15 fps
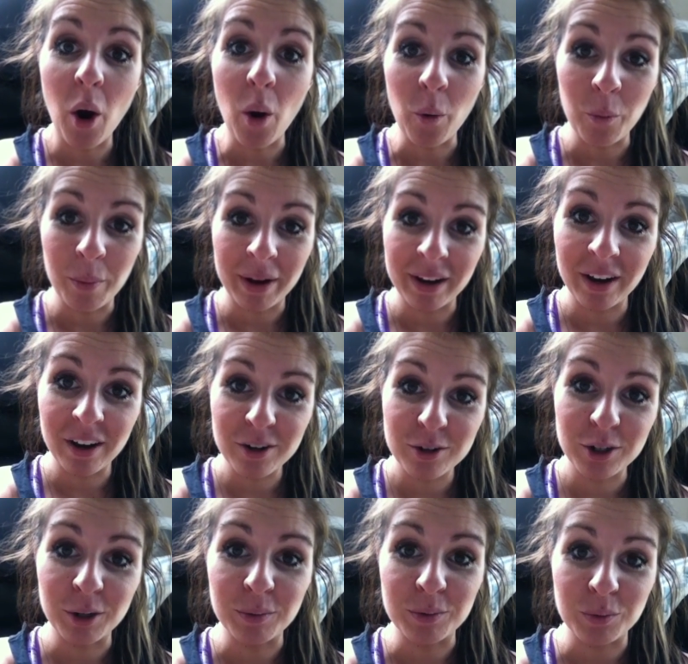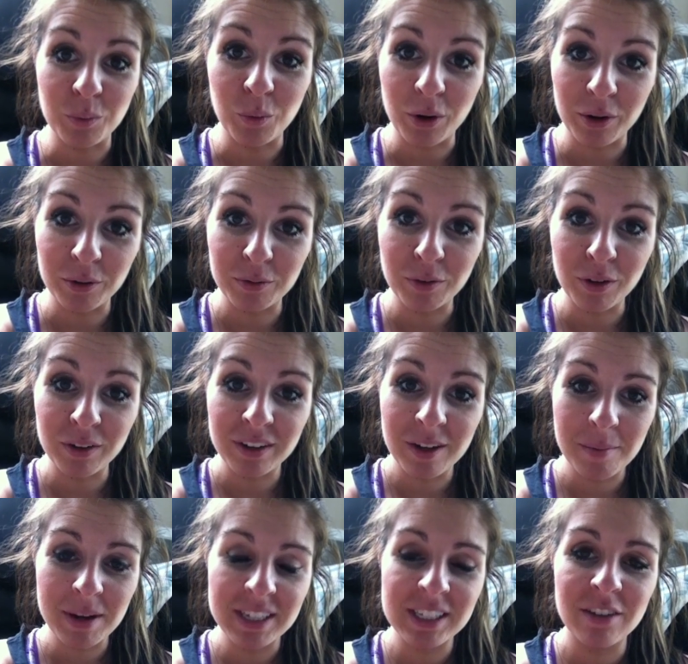Oh my gosh, it was wonderful.
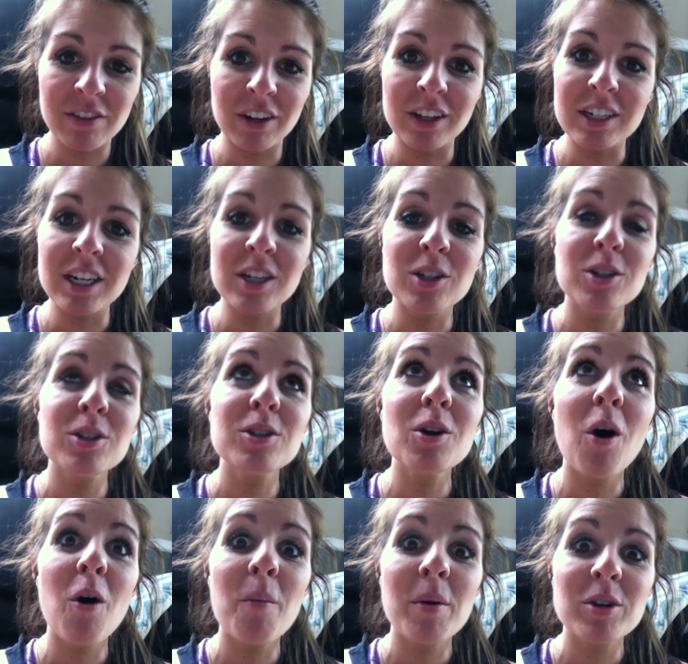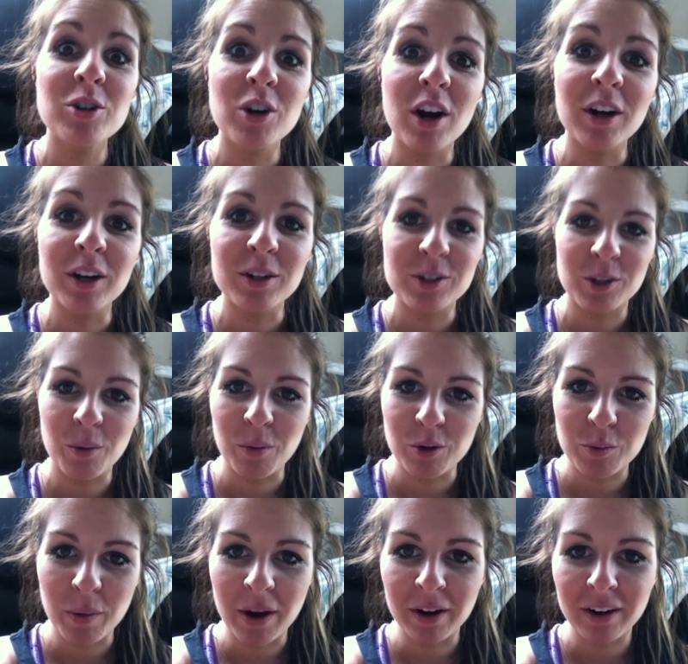Makes the vanilla taste so much stronger and so
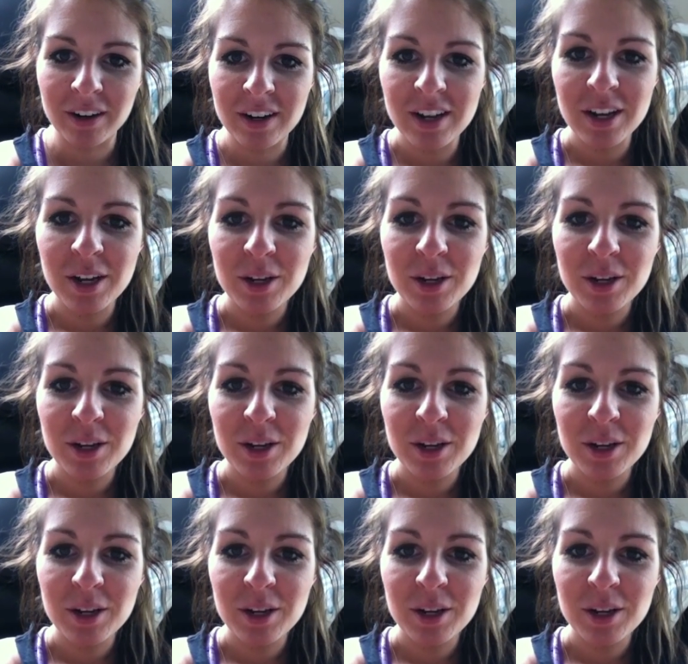much better.